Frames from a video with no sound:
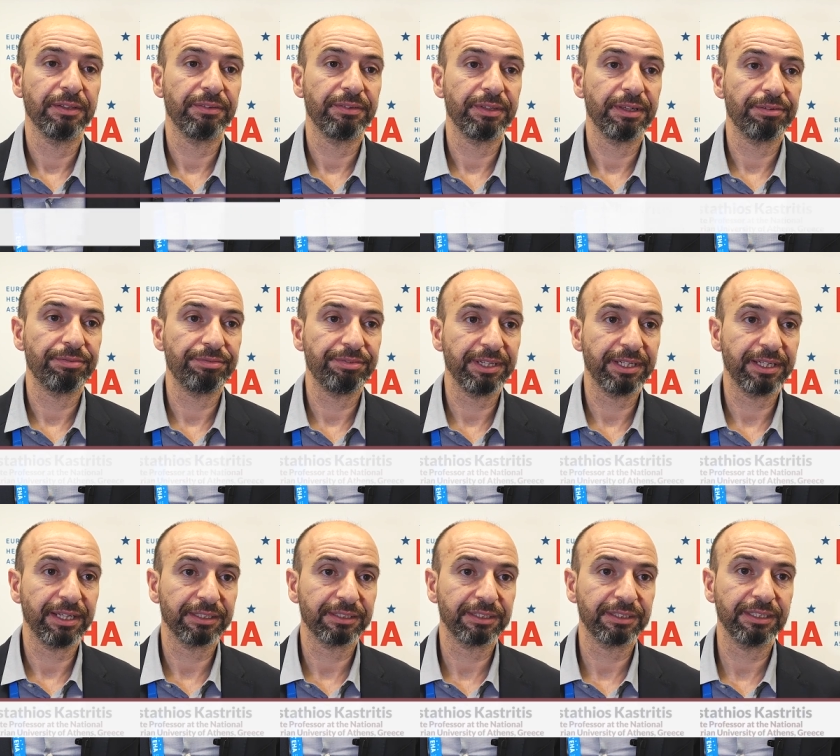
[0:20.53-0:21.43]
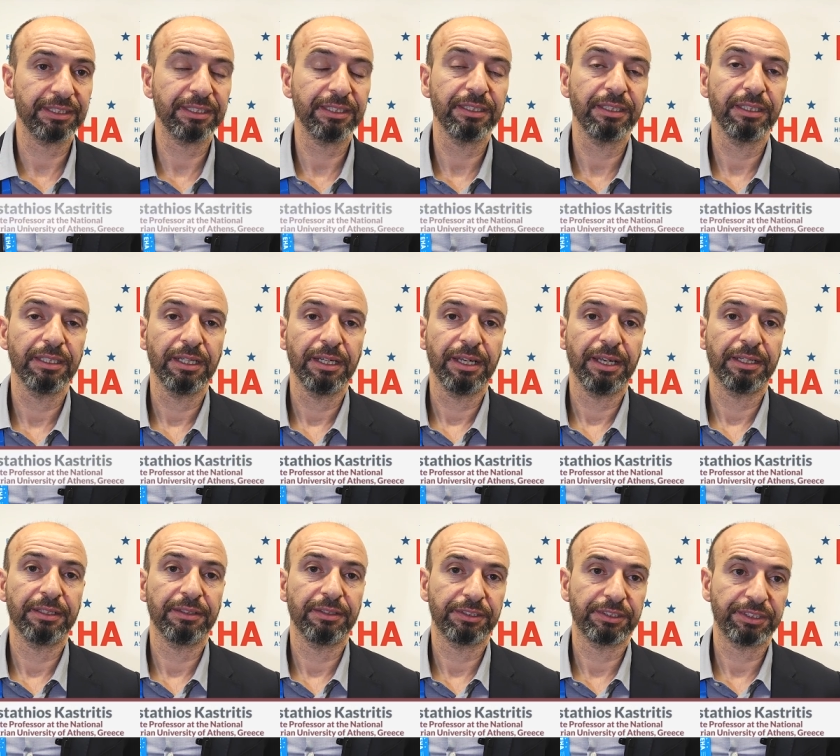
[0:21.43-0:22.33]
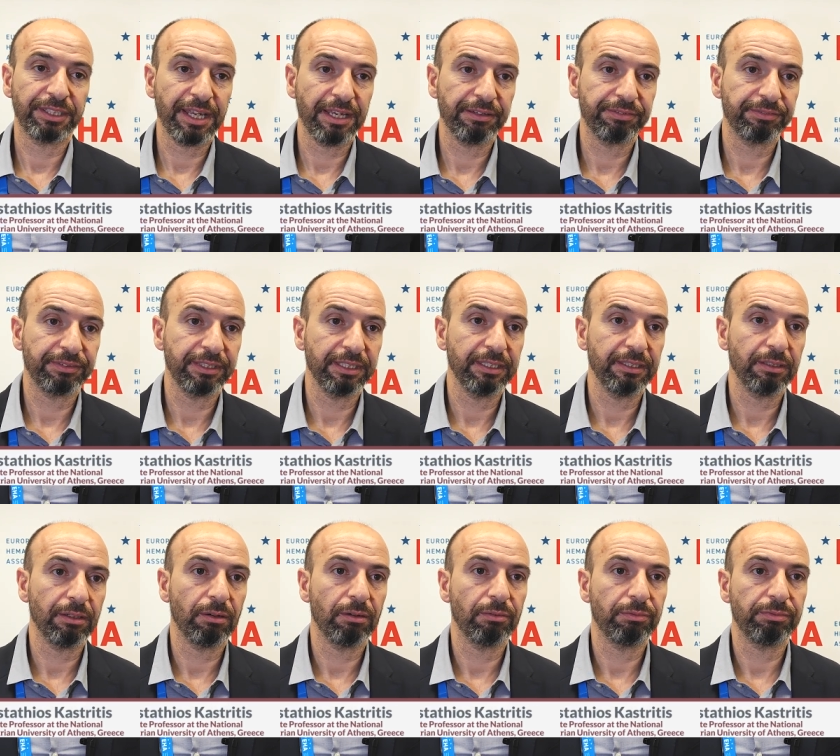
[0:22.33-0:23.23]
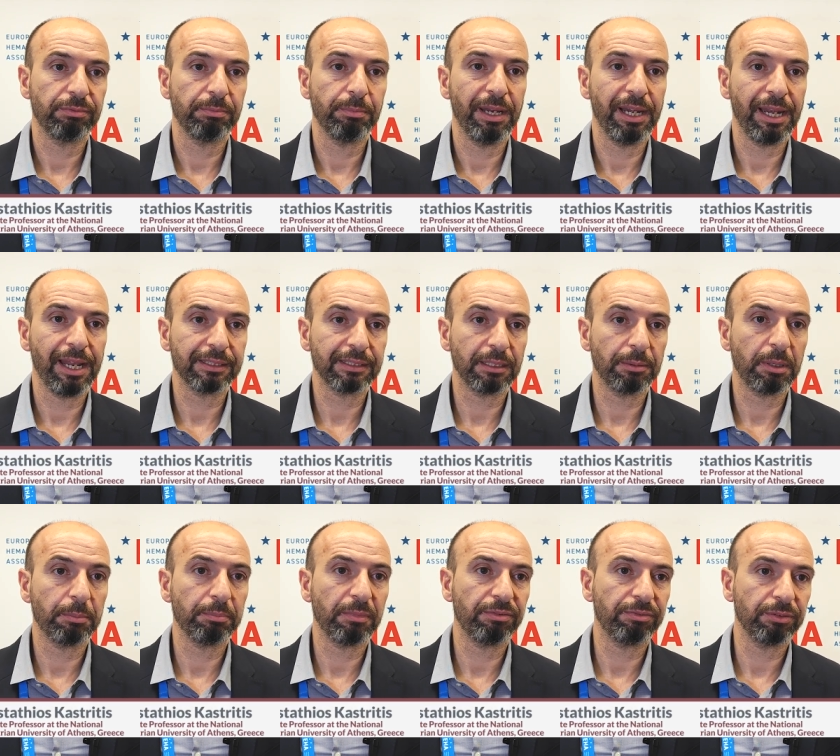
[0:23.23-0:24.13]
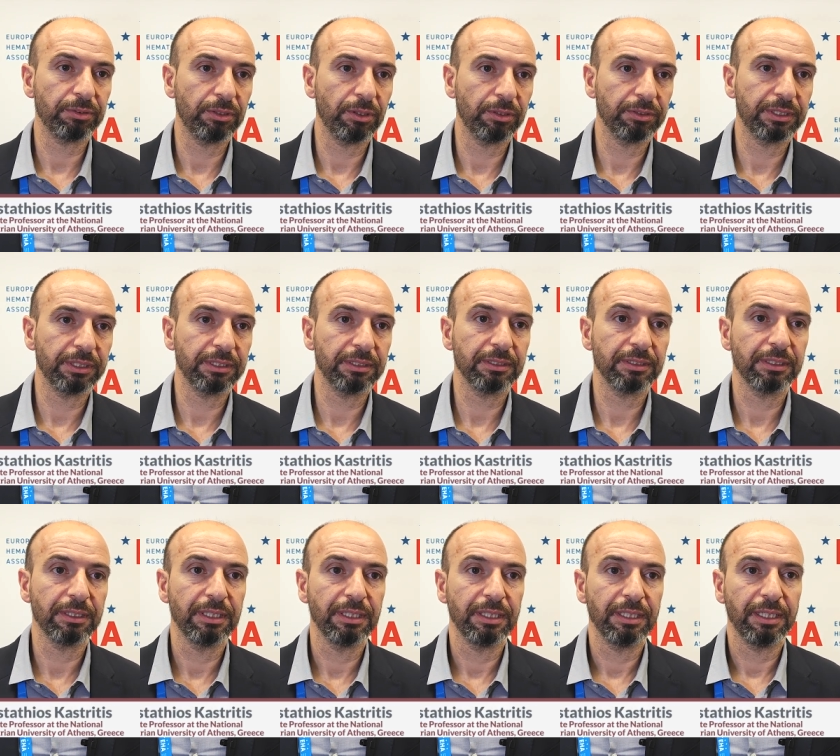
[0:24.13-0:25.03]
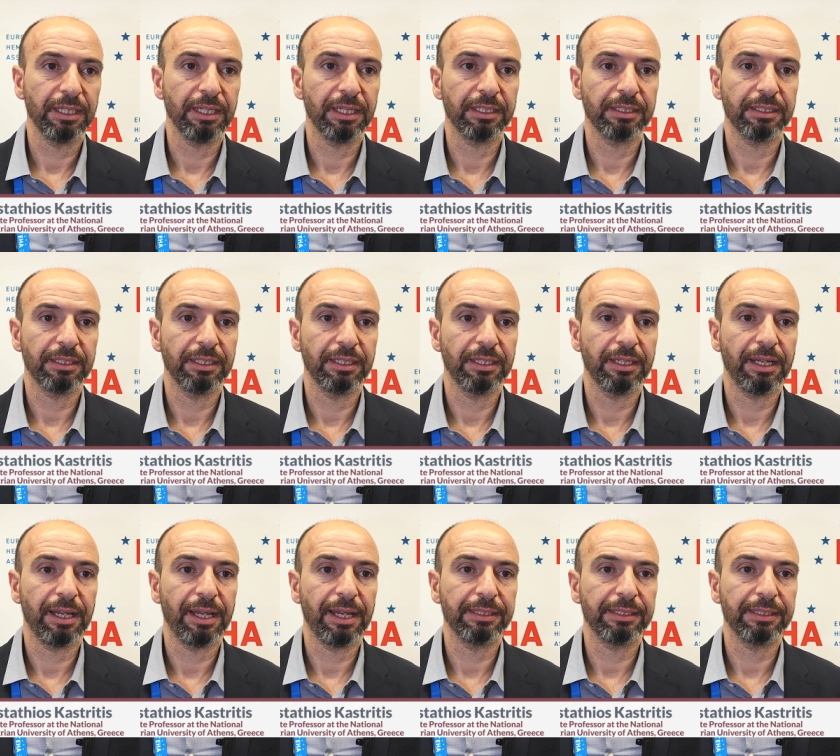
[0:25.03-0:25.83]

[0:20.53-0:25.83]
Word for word: the efficacy and the safety of belantamab mafodotin and uh,